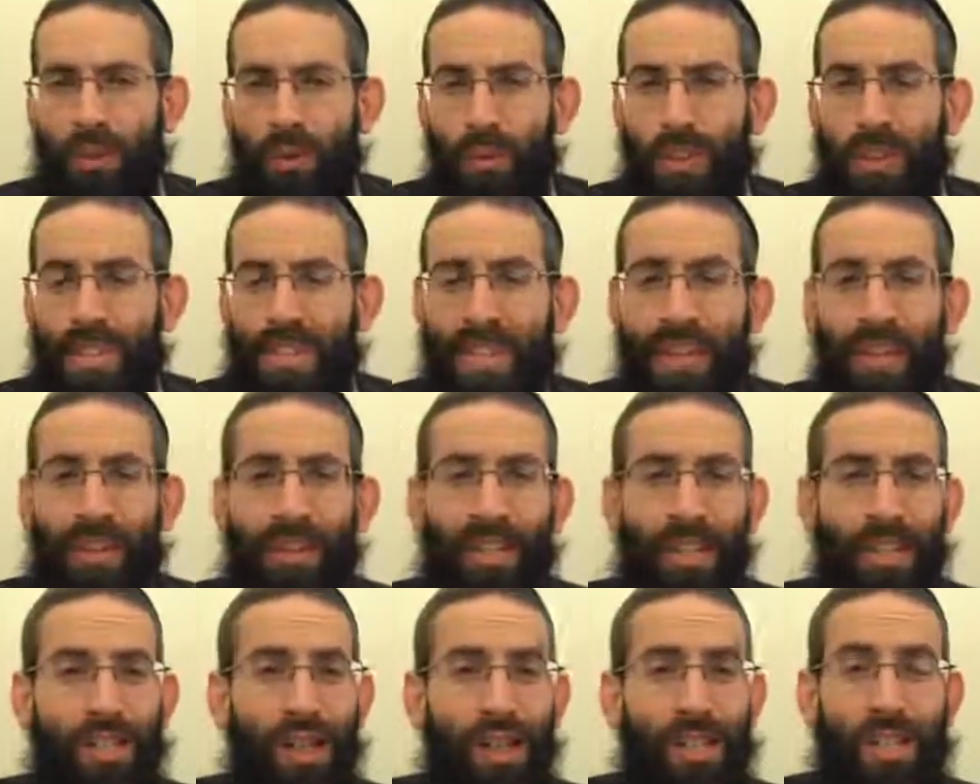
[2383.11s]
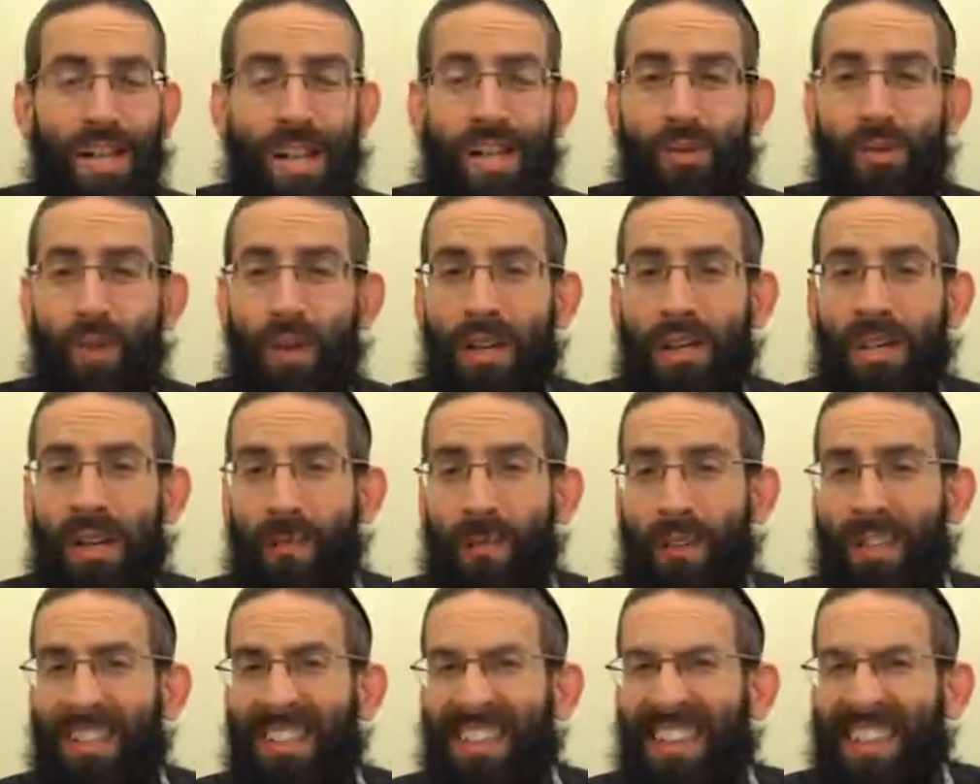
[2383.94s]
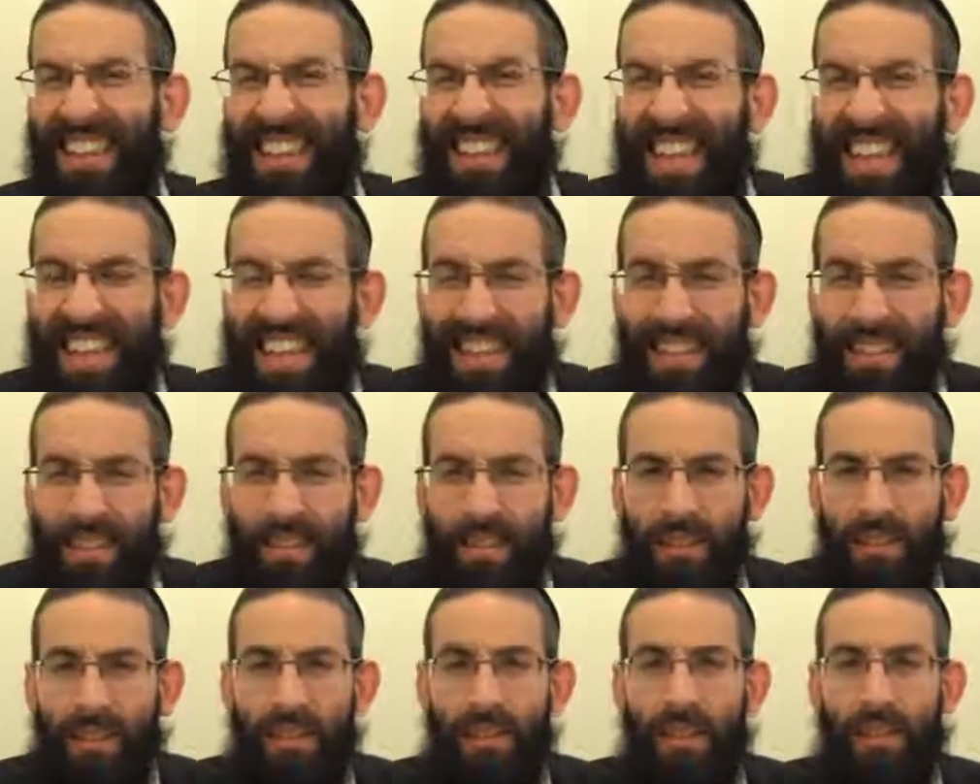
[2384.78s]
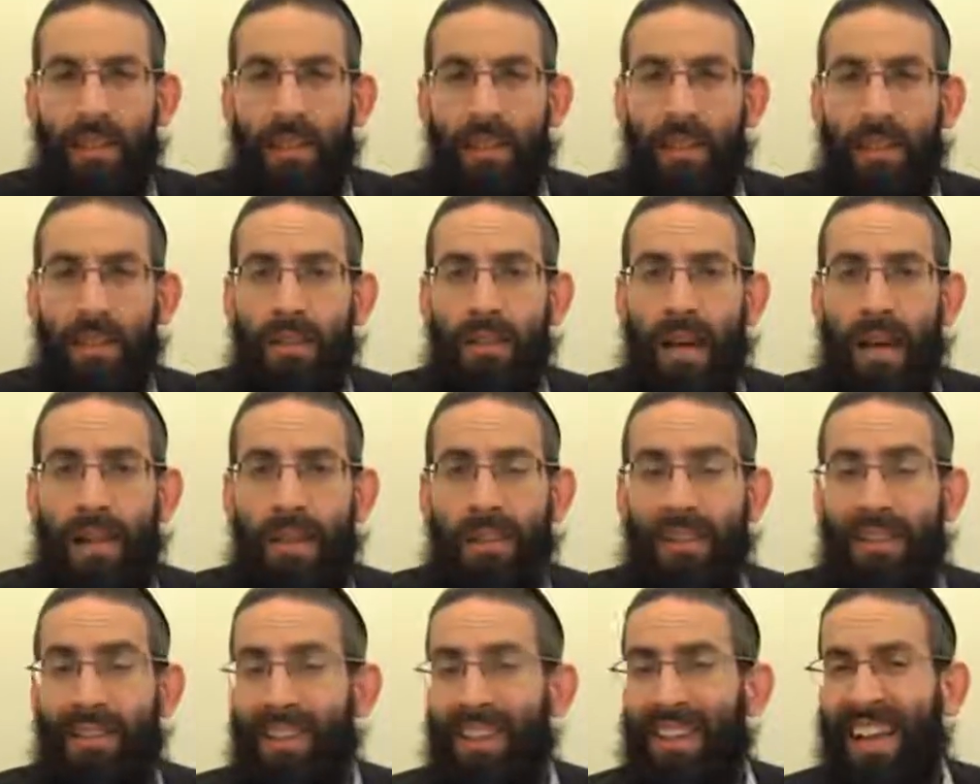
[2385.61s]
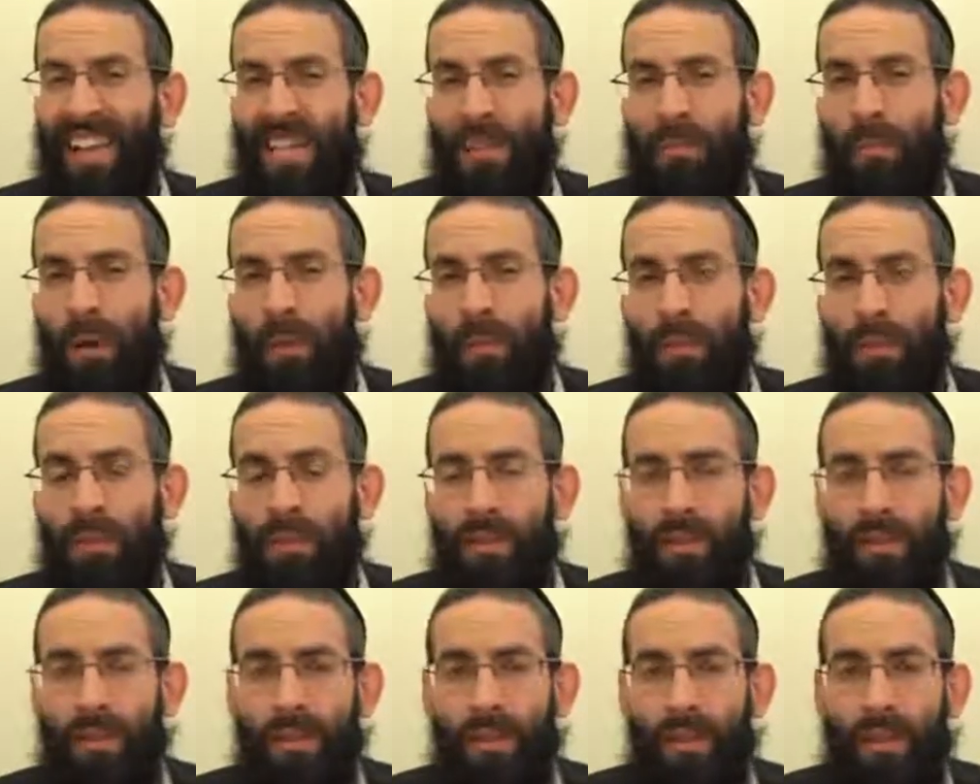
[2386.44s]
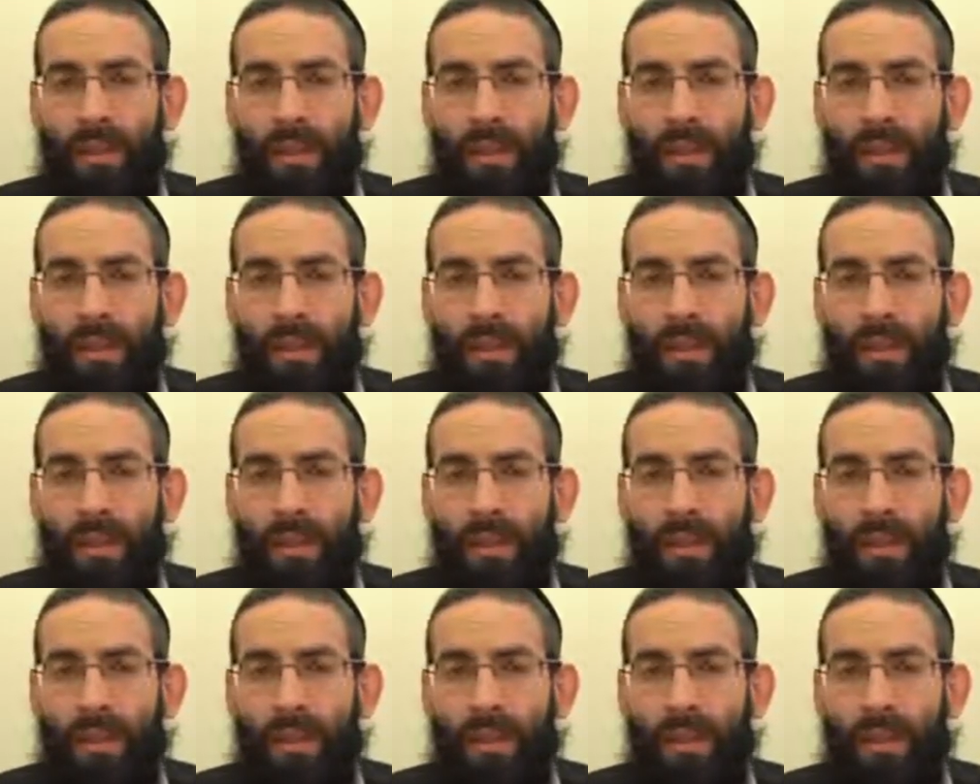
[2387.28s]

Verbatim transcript: So we see here that just as one is not meant to delay lighting to the last moment,